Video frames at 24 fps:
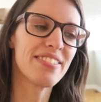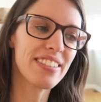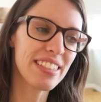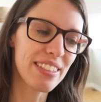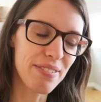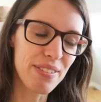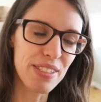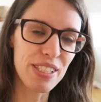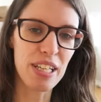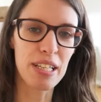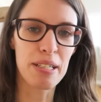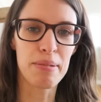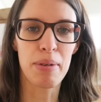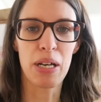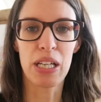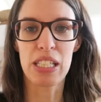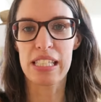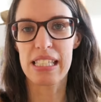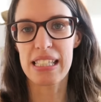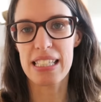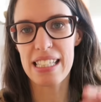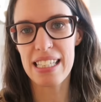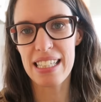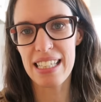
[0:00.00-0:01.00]
he was on
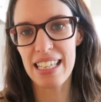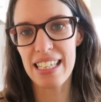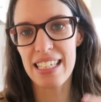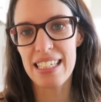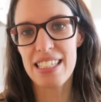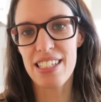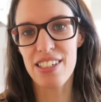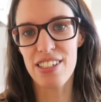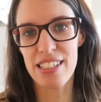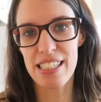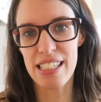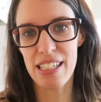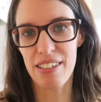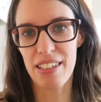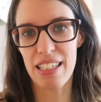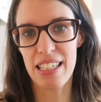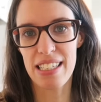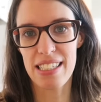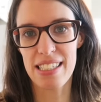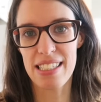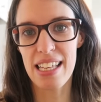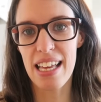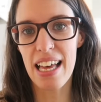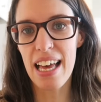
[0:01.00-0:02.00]
amoxicillin, turns out
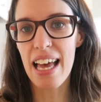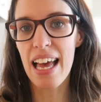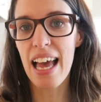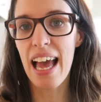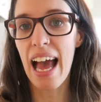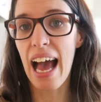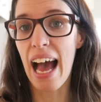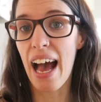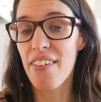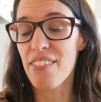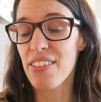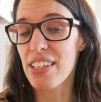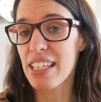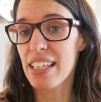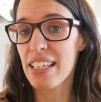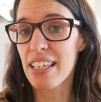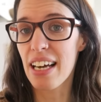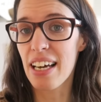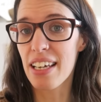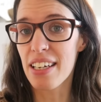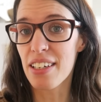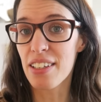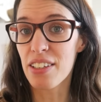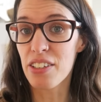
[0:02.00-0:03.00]
he's having
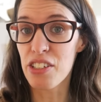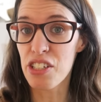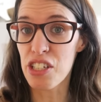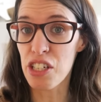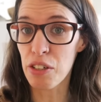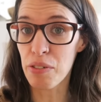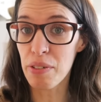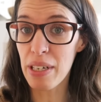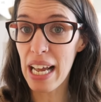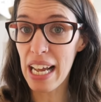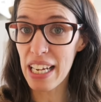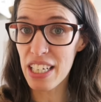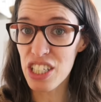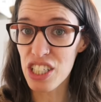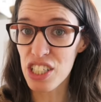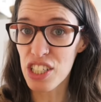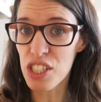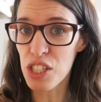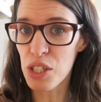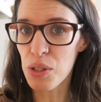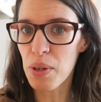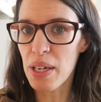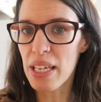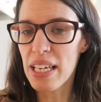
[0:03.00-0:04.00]
an allergic
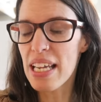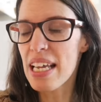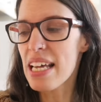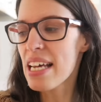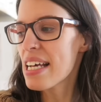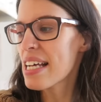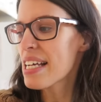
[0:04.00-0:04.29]
reaction to it.